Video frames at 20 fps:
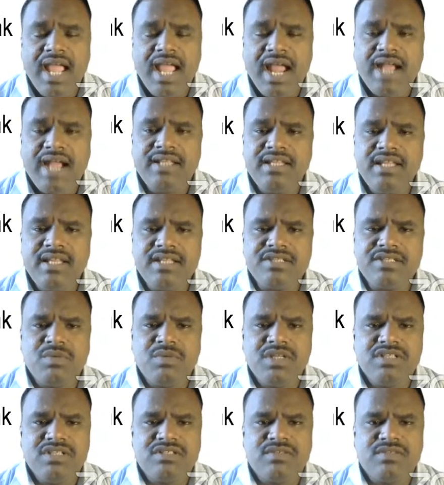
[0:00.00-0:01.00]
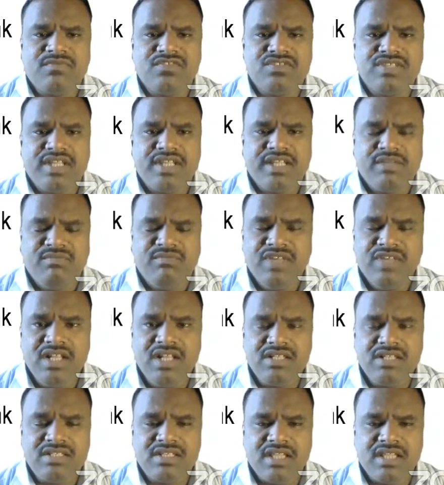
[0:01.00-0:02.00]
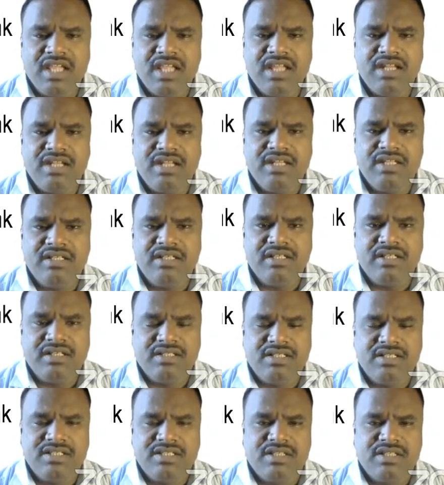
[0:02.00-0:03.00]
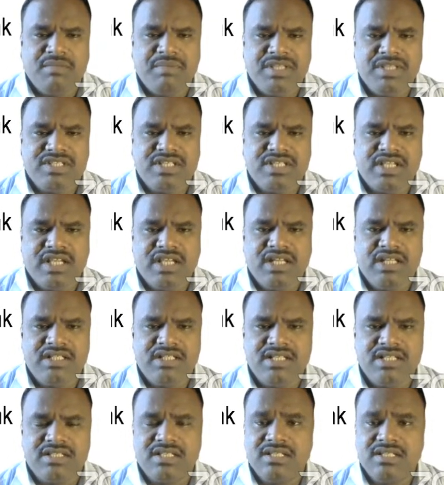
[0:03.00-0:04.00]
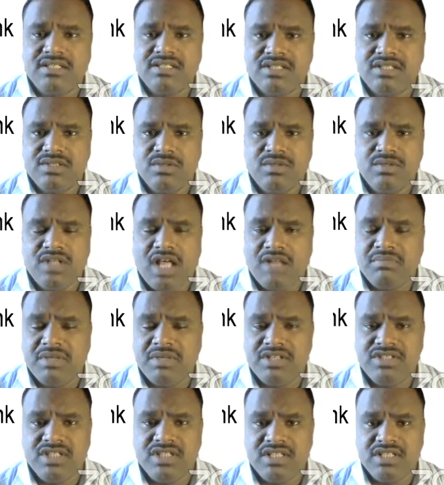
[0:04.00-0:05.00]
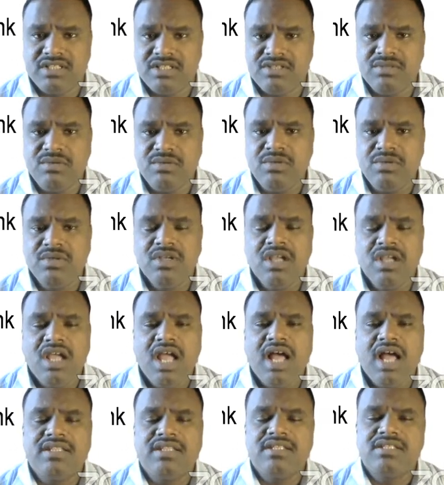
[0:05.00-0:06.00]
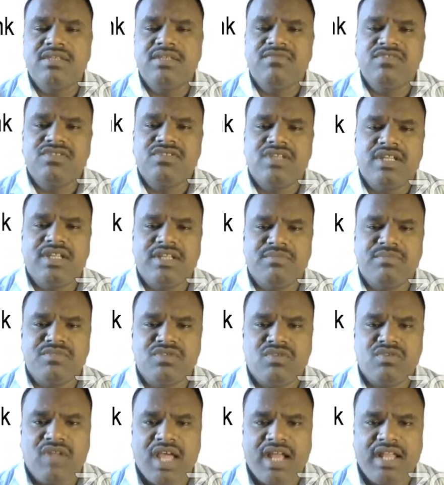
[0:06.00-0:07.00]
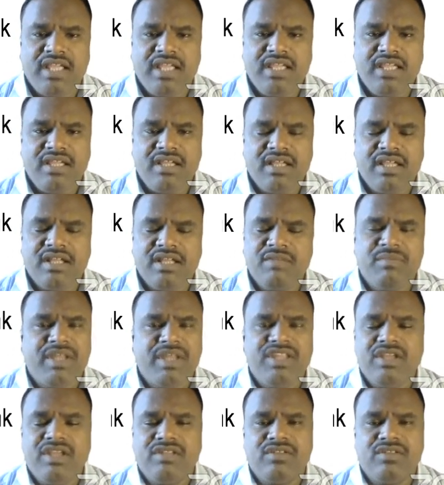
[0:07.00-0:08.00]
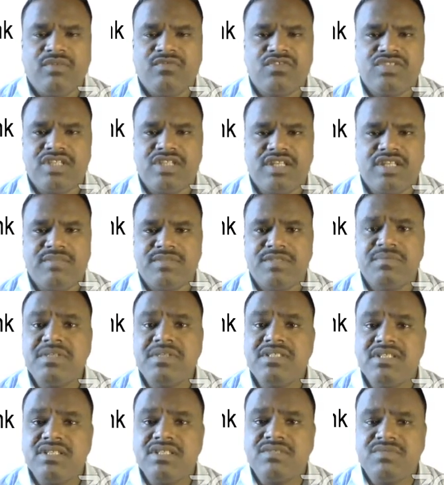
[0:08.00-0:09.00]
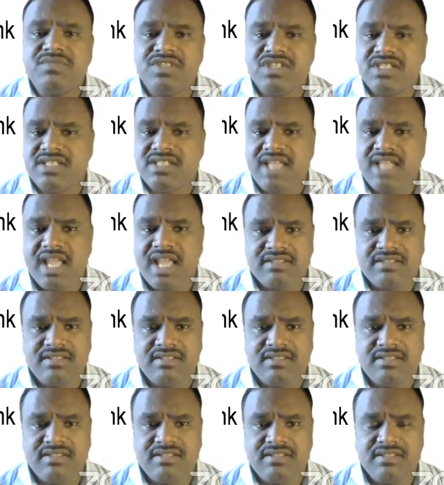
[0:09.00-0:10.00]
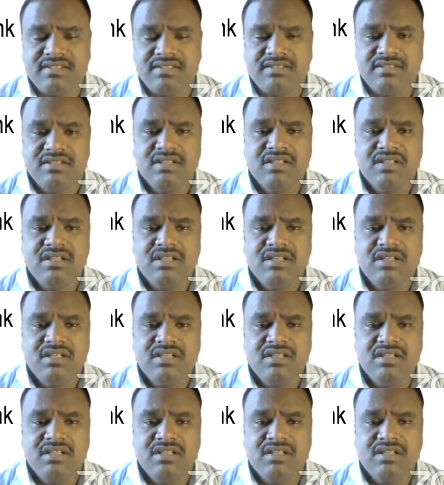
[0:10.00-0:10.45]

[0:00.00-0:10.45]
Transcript: The next one is Fusarium wilt, and this basically this sessile, Dalbergia sessile. This is Fusarium solani and many other Fusarium species which attack this